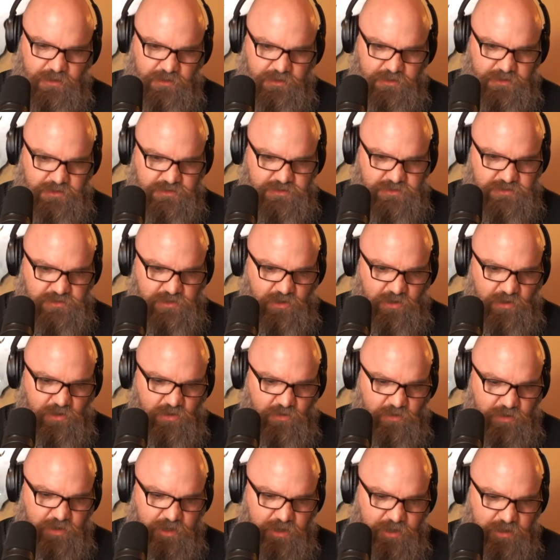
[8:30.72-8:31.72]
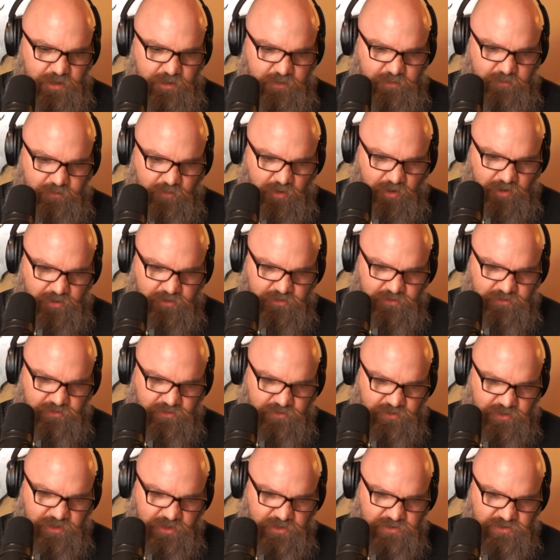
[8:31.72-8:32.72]
So Martin Luther
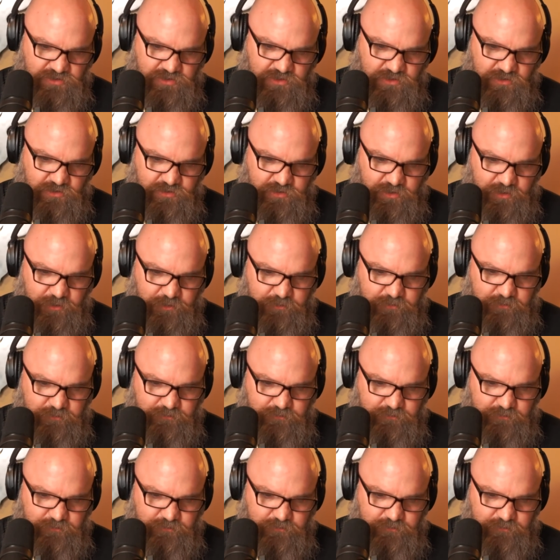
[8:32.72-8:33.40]
King Jr.,